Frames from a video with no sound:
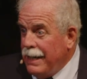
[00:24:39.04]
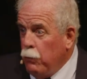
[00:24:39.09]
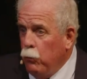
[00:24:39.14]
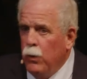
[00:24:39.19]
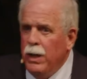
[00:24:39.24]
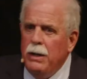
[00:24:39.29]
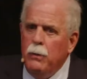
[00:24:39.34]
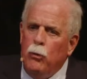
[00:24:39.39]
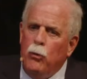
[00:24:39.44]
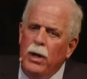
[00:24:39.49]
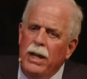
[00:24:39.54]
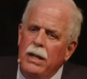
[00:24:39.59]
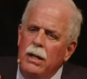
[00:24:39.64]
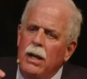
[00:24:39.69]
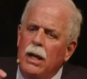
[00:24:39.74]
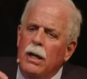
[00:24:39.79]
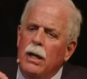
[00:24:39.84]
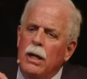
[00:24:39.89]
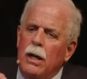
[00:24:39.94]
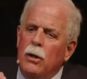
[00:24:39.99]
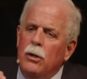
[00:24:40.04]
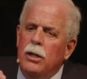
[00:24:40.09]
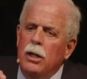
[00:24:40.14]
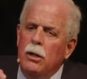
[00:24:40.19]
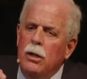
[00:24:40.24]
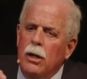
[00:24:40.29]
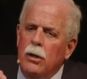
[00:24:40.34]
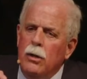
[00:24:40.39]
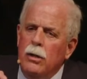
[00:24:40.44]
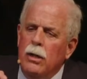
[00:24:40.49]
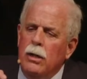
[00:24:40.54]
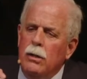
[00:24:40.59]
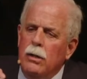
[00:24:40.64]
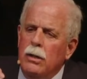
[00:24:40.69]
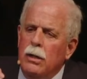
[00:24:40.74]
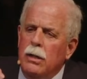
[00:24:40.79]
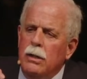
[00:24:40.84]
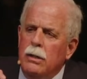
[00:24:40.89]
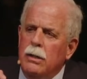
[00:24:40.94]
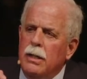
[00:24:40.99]
when, when did,
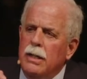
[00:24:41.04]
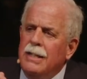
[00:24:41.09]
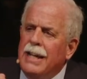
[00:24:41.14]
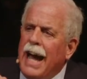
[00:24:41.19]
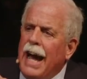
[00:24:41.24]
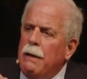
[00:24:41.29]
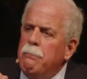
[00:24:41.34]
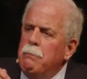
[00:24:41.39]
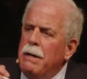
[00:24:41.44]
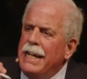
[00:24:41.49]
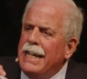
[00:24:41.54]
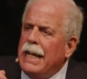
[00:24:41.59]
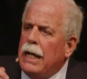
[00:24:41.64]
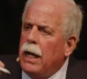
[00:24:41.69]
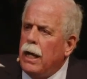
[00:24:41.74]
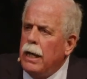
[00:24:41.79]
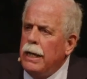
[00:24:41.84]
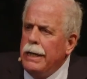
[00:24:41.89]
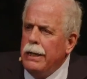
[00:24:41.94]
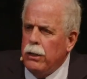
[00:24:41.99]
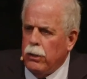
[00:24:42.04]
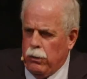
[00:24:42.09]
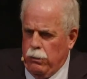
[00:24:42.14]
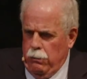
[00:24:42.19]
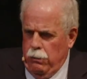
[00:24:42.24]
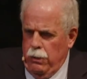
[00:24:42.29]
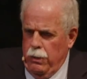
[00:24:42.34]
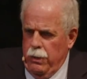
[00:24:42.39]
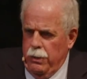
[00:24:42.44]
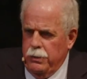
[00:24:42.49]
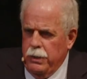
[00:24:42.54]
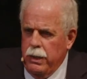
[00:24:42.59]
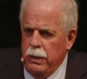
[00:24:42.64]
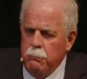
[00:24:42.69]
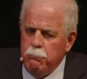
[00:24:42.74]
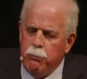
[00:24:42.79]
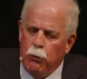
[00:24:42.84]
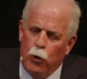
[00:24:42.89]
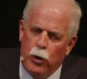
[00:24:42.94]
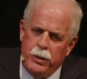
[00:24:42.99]
did God make clear that in
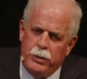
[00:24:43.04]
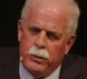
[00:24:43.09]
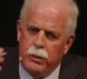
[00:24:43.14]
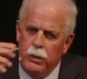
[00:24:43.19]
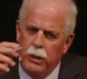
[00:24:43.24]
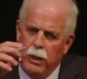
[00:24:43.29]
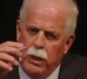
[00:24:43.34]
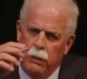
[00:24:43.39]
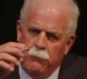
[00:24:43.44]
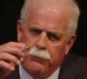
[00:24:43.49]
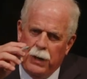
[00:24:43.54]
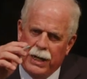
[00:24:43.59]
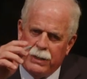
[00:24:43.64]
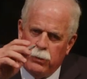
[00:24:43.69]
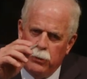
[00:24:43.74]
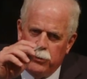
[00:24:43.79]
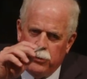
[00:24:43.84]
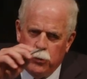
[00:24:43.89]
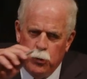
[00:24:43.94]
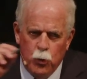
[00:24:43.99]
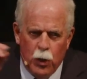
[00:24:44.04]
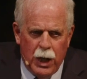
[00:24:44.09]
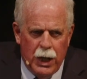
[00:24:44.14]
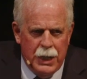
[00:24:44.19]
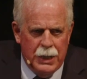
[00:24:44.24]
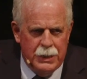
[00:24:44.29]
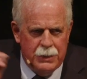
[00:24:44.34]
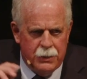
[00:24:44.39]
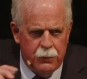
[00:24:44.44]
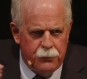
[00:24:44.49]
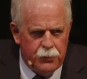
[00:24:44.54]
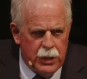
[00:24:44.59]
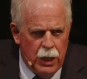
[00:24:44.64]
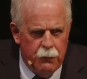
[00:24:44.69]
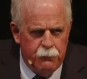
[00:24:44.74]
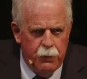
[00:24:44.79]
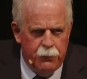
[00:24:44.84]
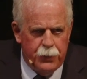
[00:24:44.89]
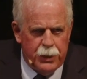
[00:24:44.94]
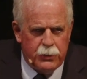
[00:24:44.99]
point, in fact, those two lines of
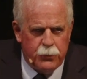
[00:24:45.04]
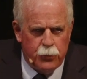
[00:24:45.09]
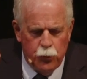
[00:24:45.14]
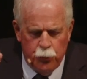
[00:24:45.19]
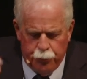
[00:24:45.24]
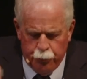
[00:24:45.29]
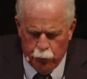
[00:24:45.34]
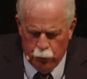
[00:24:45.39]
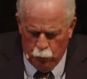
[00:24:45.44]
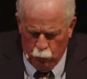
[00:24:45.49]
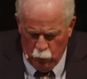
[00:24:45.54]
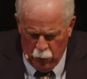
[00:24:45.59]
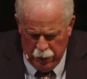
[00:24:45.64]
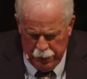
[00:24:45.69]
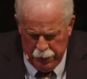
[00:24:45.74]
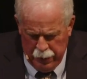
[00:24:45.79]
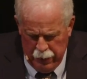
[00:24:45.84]
salvific truth were one?